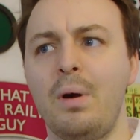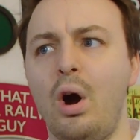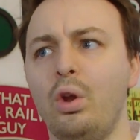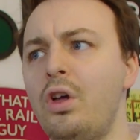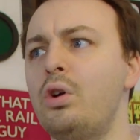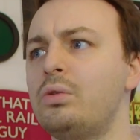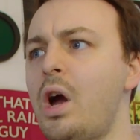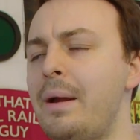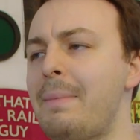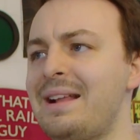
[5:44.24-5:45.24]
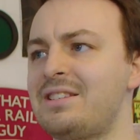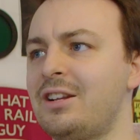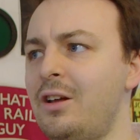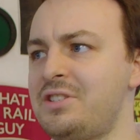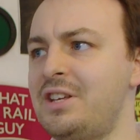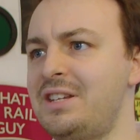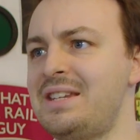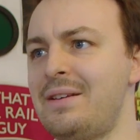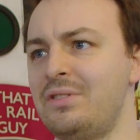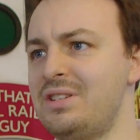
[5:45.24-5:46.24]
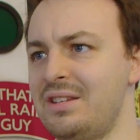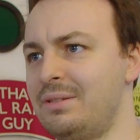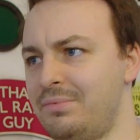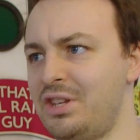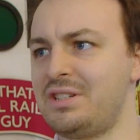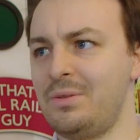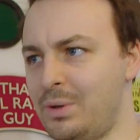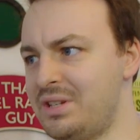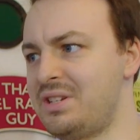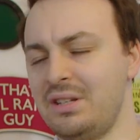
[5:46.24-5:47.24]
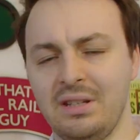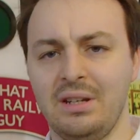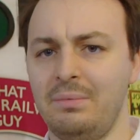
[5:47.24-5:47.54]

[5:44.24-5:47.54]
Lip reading: although going back to the Class 37s and the 31s and